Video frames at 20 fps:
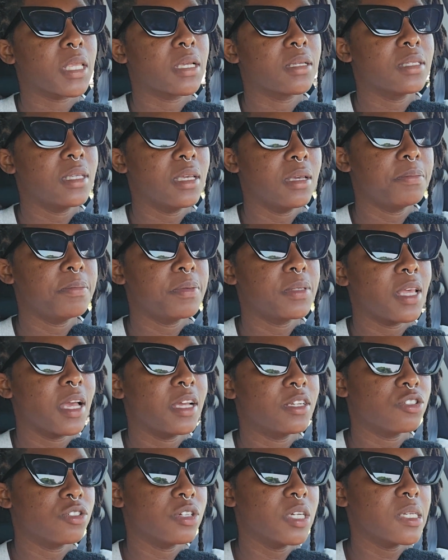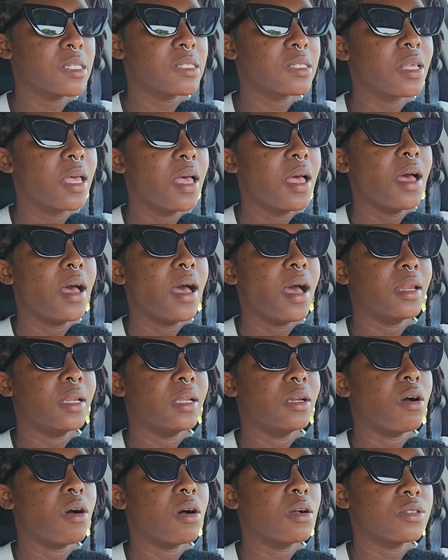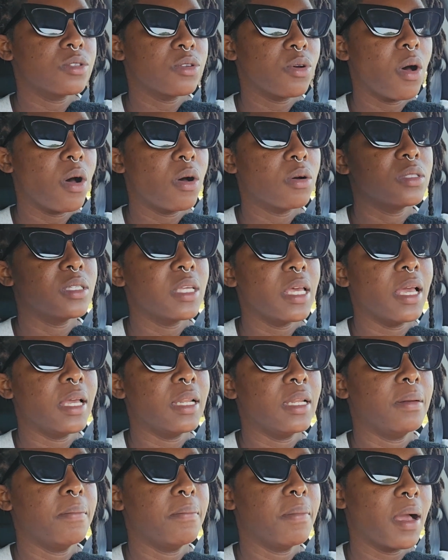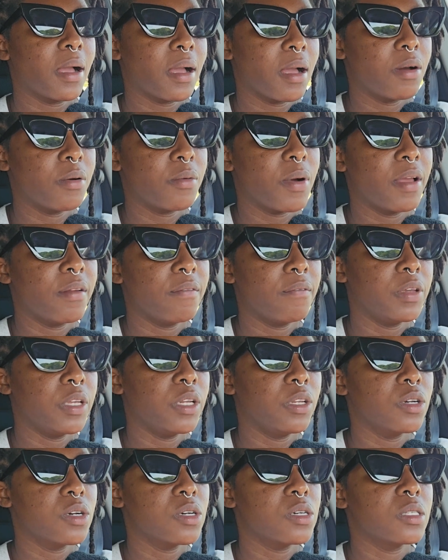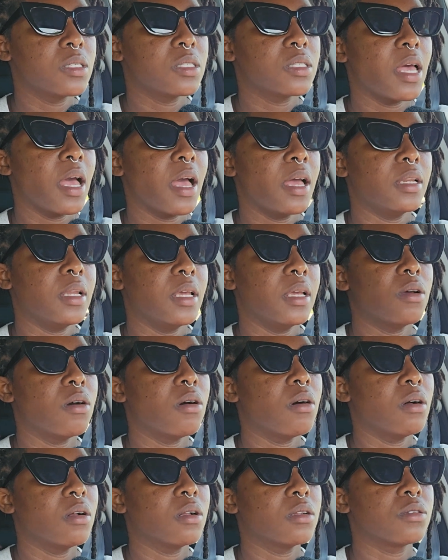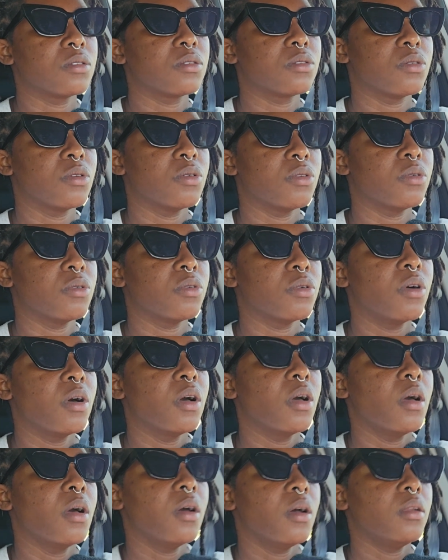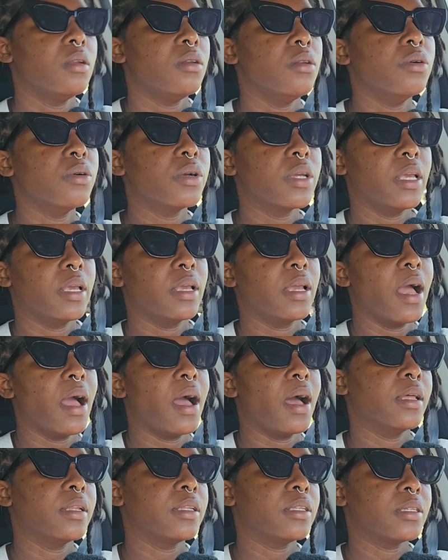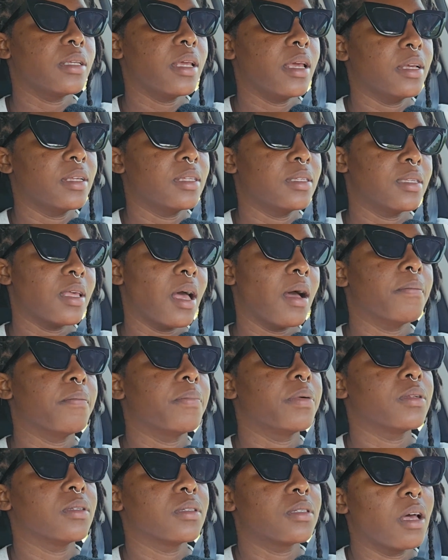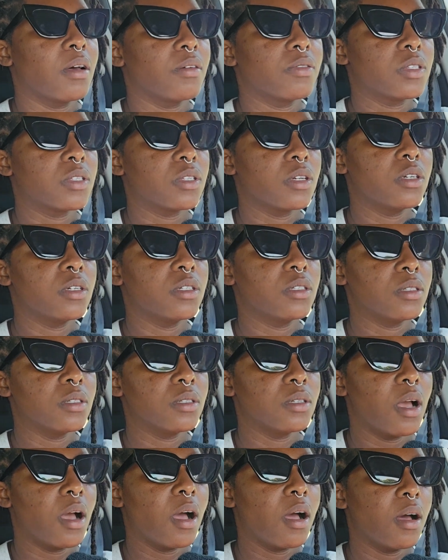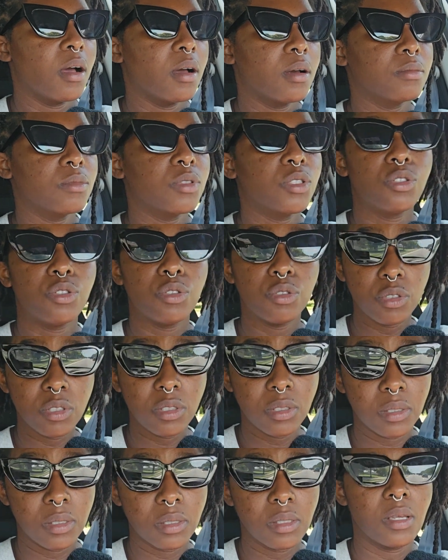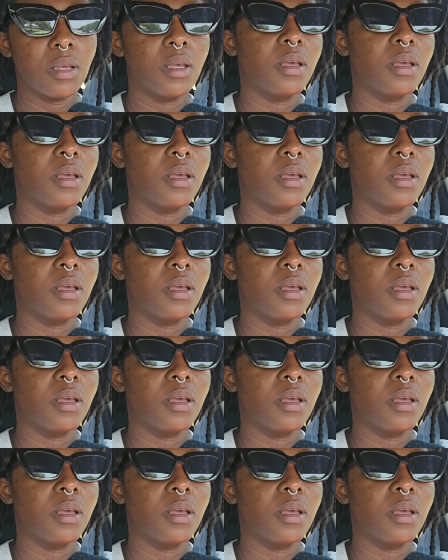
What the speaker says: tips and tricks, and then also how to edit black and white videos, and then also looking at examples of certain shoots,